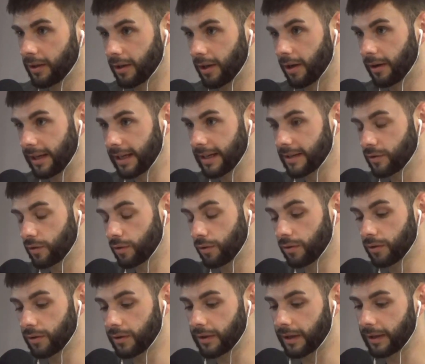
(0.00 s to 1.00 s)
You know, he is
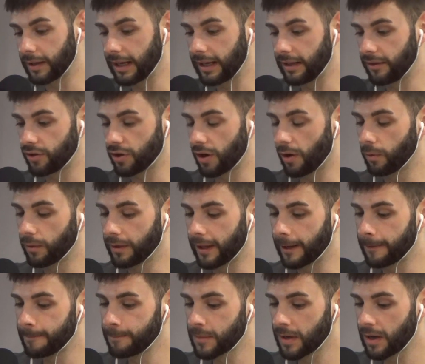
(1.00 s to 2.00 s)
good, and he's shown
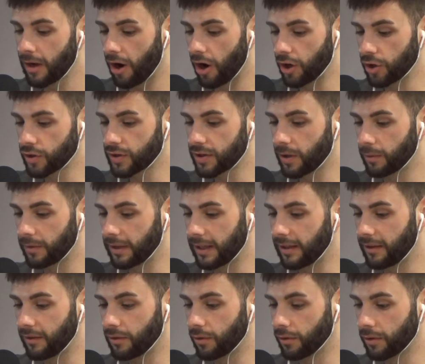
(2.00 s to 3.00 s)
that. I just don't
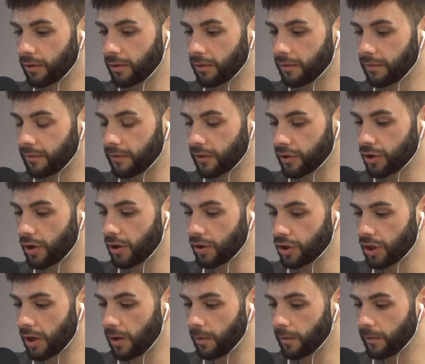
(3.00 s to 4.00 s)
think he's good enough for
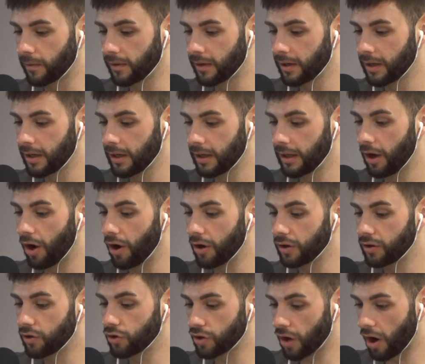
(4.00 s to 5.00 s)
John Jones.
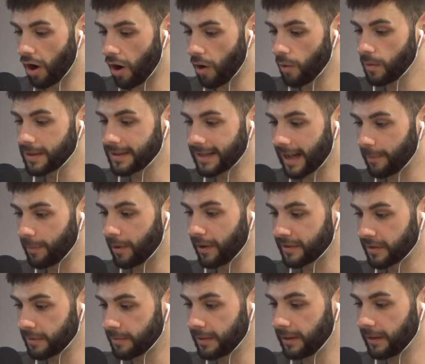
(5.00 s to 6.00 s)
There's always that
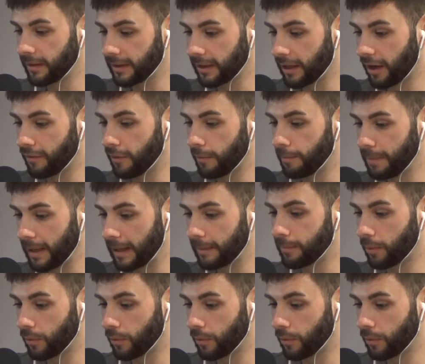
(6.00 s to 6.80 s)
possibility of a big